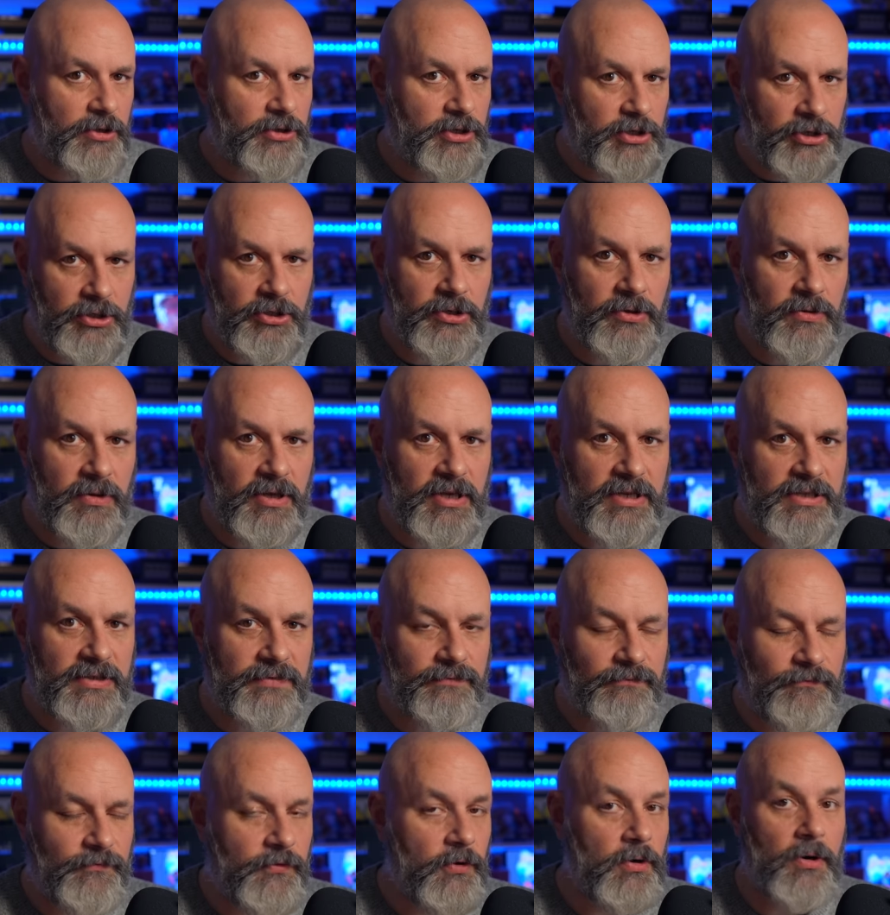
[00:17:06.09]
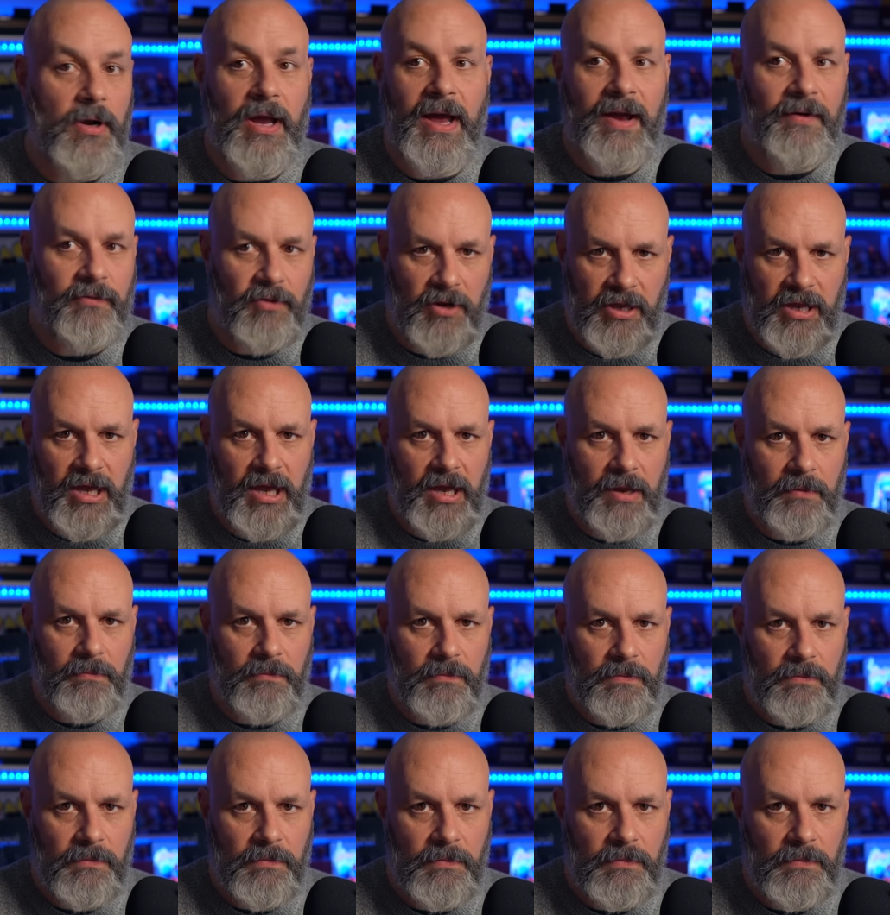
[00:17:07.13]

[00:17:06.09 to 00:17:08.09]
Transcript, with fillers: to do this for every game.